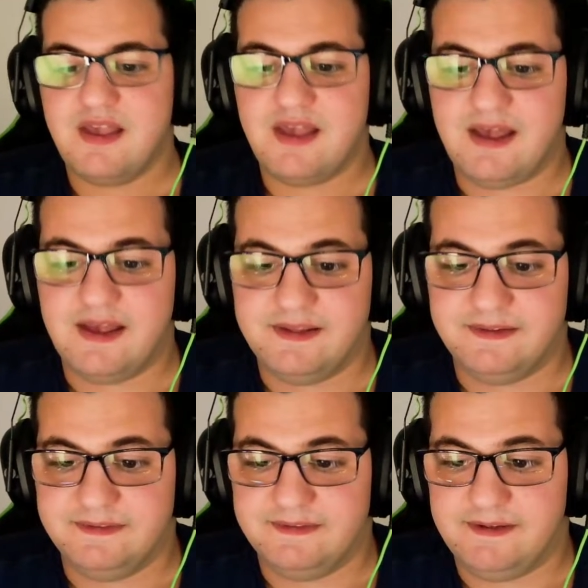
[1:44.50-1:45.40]

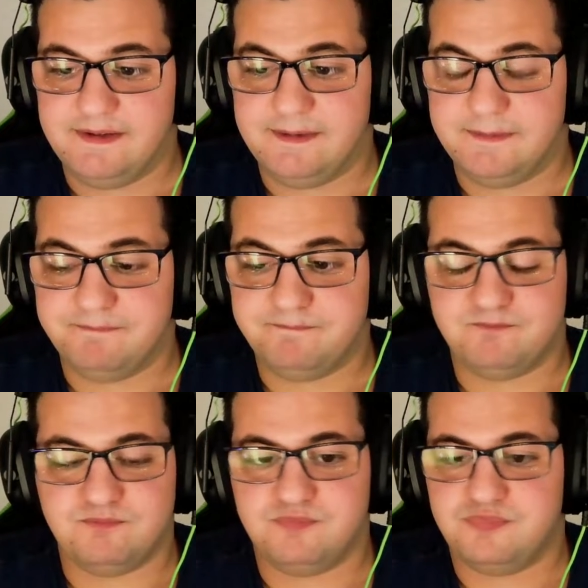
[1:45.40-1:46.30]
And
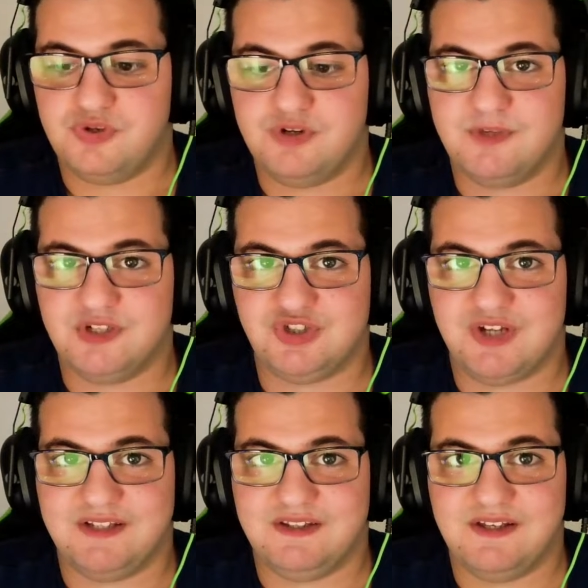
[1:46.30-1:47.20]
pretty much
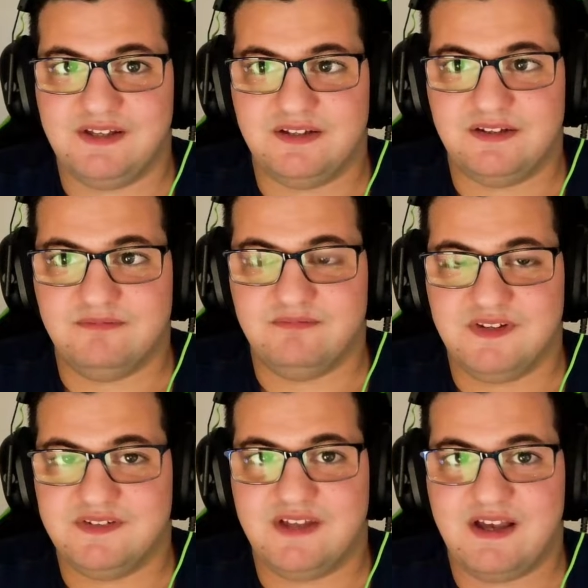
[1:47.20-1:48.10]
I think
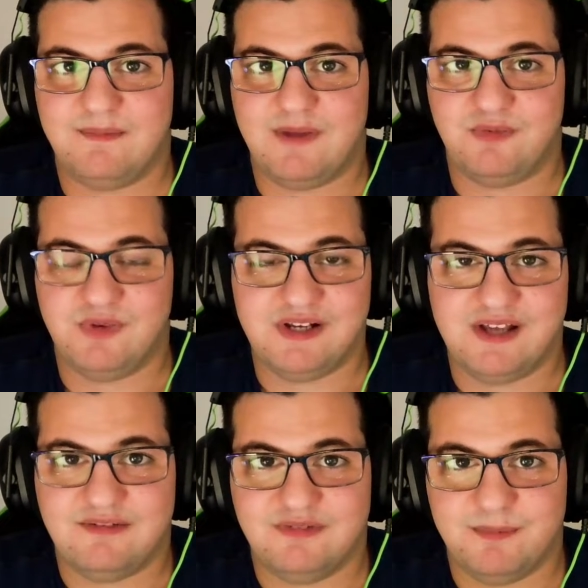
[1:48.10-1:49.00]
this time I really
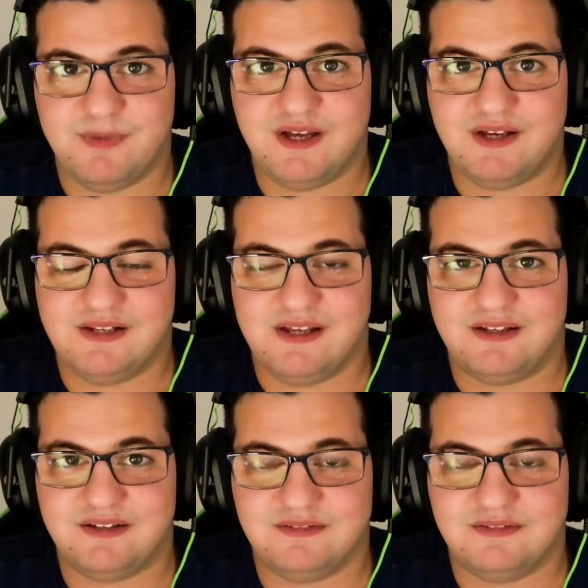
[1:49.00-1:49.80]
have the like